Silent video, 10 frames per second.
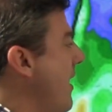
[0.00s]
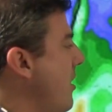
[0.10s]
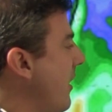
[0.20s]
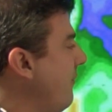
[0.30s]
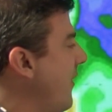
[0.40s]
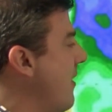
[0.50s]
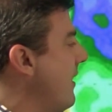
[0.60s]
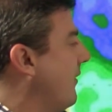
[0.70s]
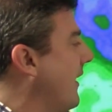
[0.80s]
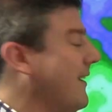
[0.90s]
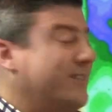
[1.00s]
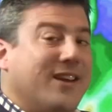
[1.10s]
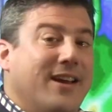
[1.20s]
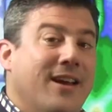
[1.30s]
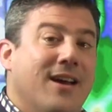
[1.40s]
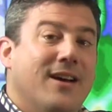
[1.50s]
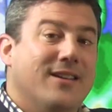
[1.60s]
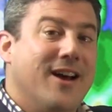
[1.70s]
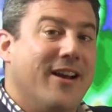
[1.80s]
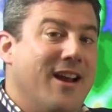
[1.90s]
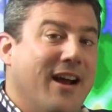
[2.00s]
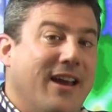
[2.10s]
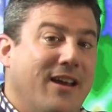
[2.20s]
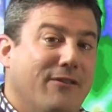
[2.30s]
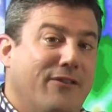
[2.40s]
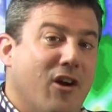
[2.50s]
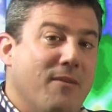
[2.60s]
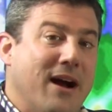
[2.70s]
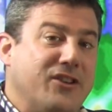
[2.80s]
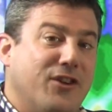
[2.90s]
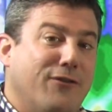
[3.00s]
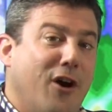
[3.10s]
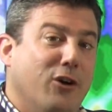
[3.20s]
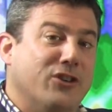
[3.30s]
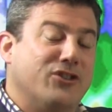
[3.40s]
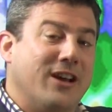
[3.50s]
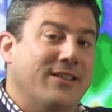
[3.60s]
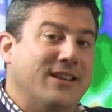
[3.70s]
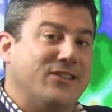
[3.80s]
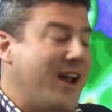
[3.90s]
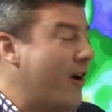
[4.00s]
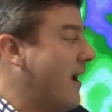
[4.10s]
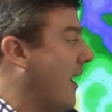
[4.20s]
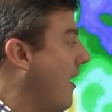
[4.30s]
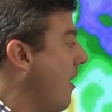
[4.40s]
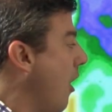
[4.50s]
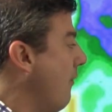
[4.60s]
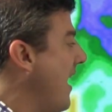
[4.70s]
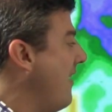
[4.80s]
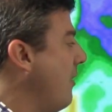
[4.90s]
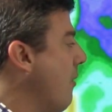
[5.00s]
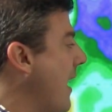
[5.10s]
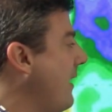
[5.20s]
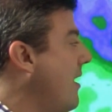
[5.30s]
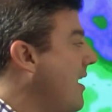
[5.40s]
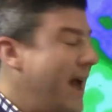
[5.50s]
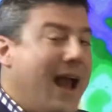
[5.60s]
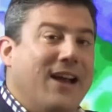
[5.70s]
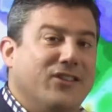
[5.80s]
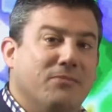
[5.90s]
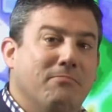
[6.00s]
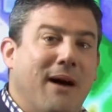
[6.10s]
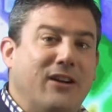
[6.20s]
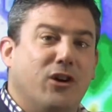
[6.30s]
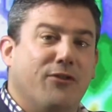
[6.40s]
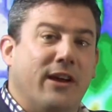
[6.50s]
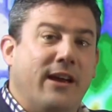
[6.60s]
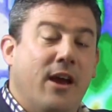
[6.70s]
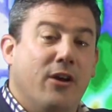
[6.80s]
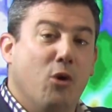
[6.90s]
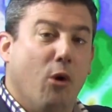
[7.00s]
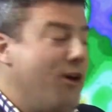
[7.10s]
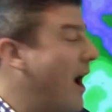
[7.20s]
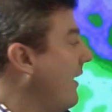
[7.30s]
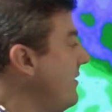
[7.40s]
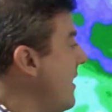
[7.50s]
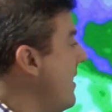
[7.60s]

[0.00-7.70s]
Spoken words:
You can very clearly see Taranaki very much focused in this area of heavy rain, as is much of the North Island.